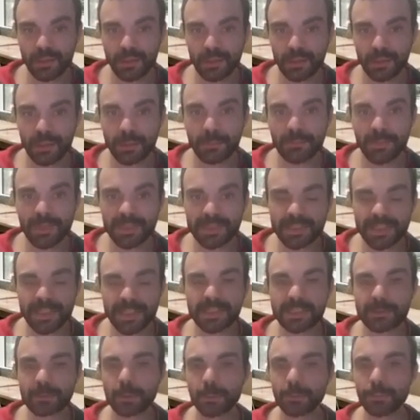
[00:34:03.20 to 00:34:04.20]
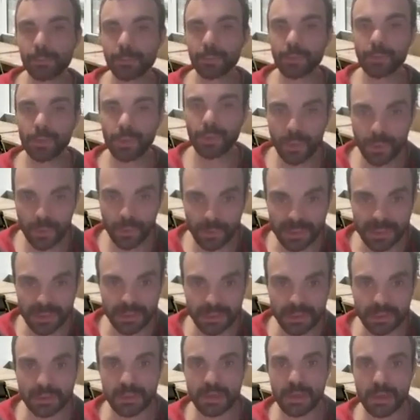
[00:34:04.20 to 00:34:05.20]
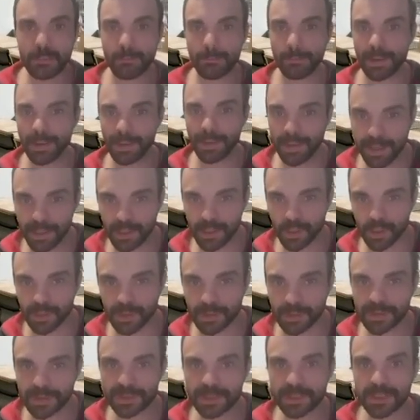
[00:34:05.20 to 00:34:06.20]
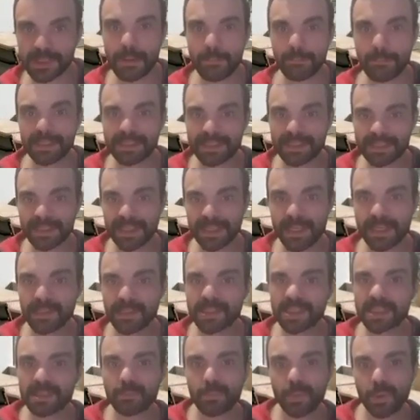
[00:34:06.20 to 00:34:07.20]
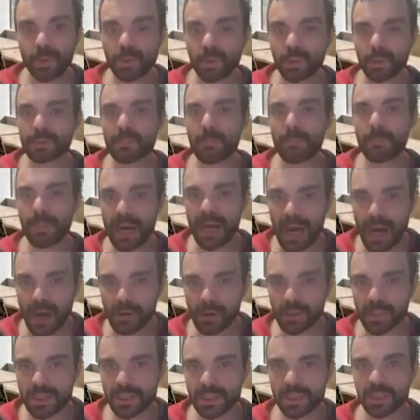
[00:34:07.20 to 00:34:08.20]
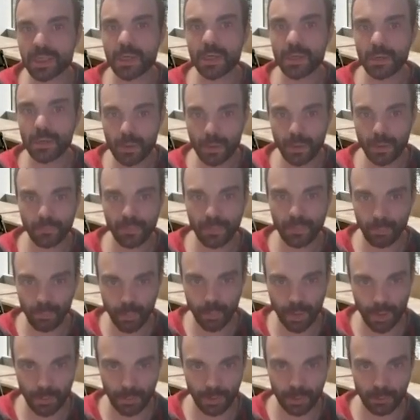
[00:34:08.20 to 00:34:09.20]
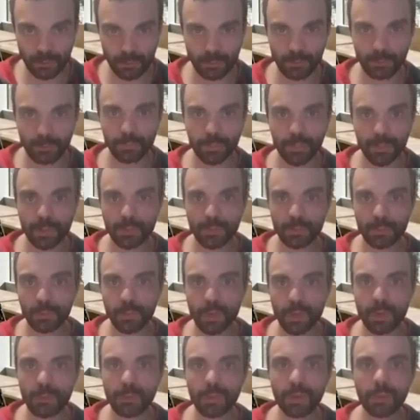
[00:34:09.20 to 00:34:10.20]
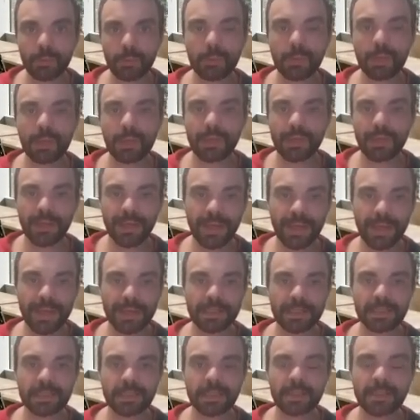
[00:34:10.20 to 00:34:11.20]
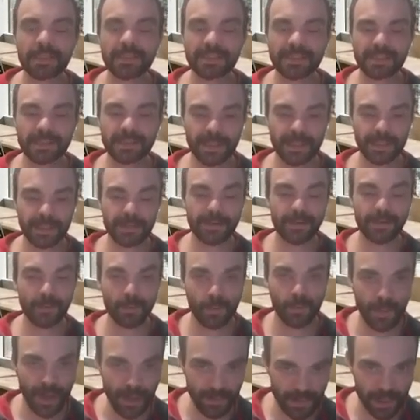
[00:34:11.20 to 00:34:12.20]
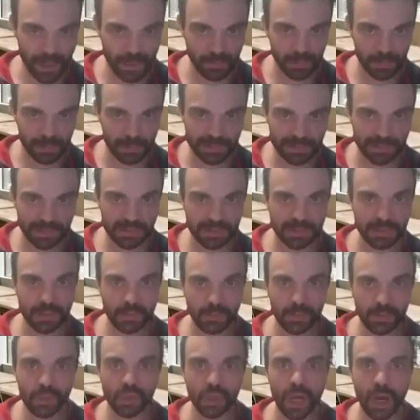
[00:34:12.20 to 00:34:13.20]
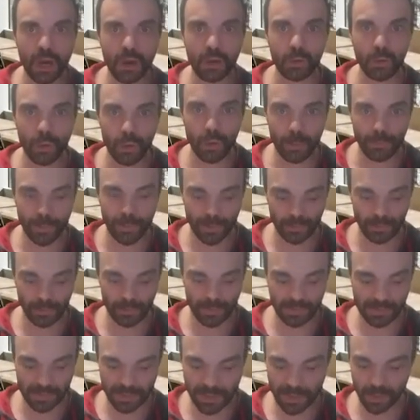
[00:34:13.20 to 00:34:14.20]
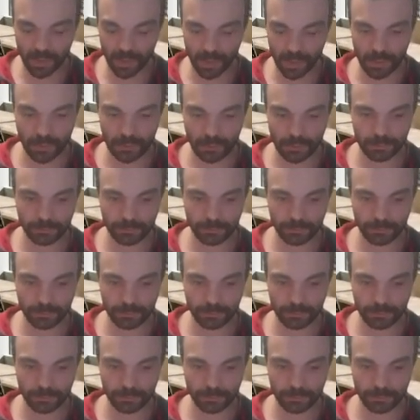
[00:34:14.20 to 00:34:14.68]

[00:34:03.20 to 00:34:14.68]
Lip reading: The states were produced by actions, but states were not part of the problem. The problem had state variables, which are a compact representation.